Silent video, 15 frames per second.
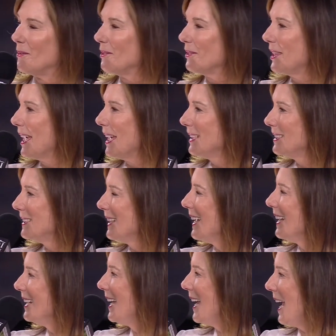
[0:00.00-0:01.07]
Well, thanks,
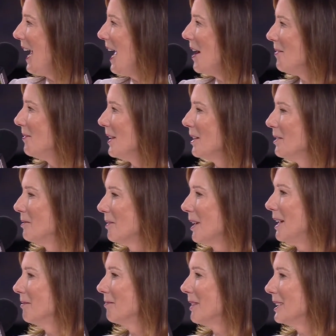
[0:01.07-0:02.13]
and have a
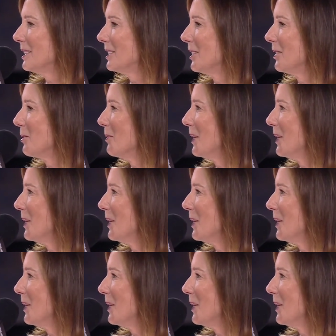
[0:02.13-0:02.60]
great rest of the